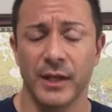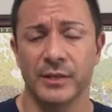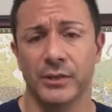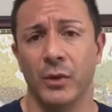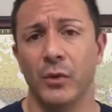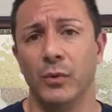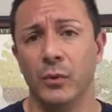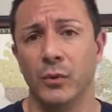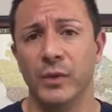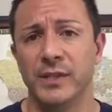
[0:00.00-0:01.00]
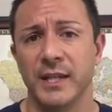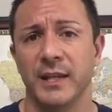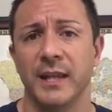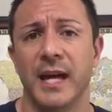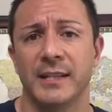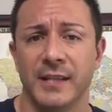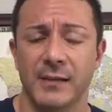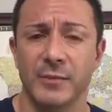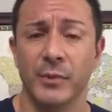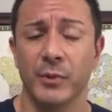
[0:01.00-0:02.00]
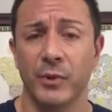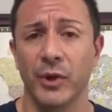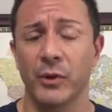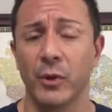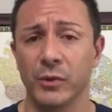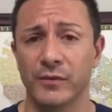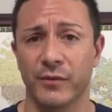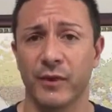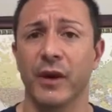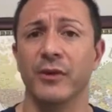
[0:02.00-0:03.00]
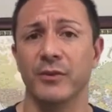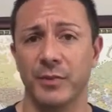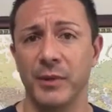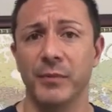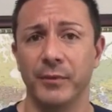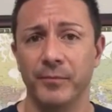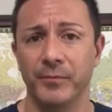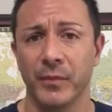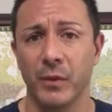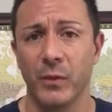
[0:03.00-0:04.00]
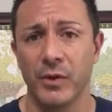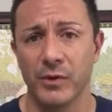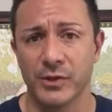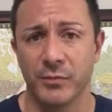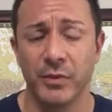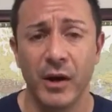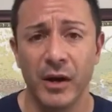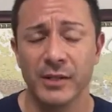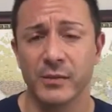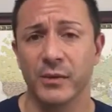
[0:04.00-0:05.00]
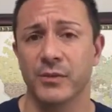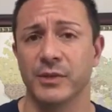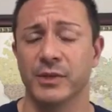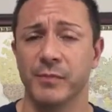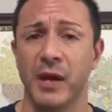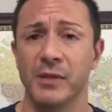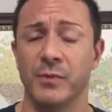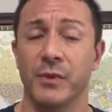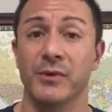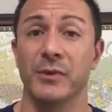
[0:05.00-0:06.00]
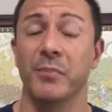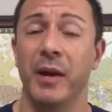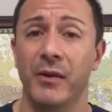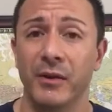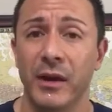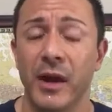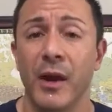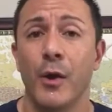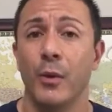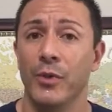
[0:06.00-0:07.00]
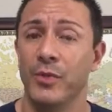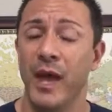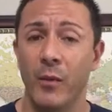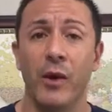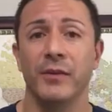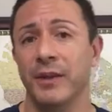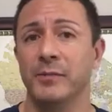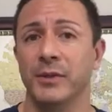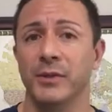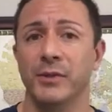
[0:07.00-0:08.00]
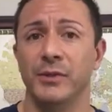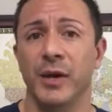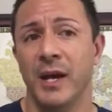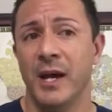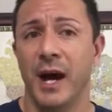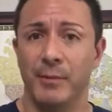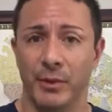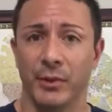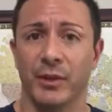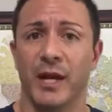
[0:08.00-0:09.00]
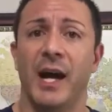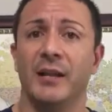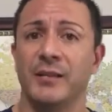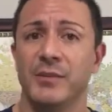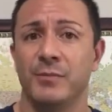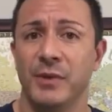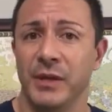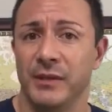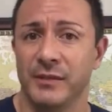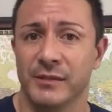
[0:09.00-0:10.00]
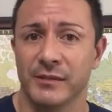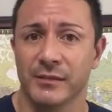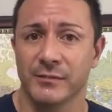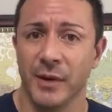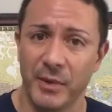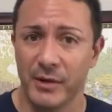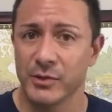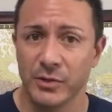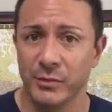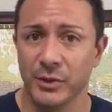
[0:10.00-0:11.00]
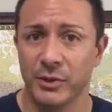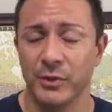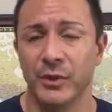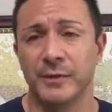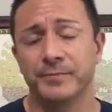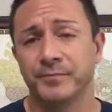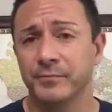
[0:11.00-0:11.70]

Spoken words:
So we see a lot of times people create goals for other people, whether it's a boss, whether it's a spouse, whether it's a parent, what they want them to do. I'm going to go to college because my parents told me to do it.